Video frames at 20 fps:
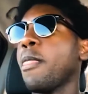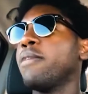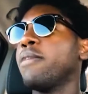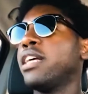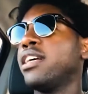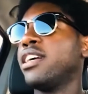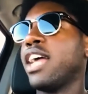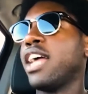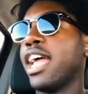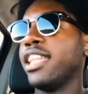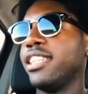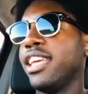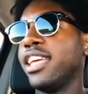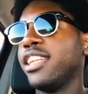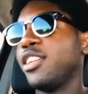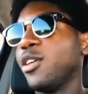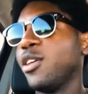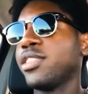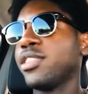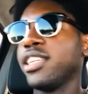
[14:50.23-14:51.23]
and then don't
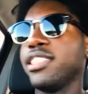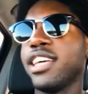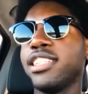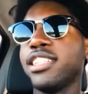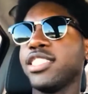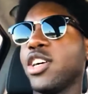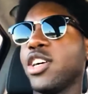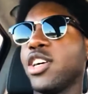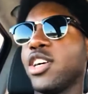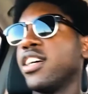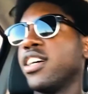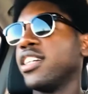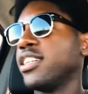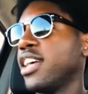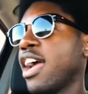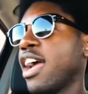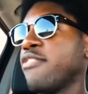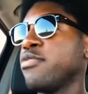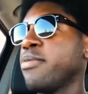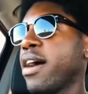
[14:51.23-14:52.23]
think that it's hard.
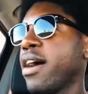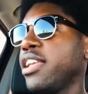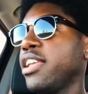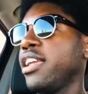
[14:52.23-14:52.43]
Everybody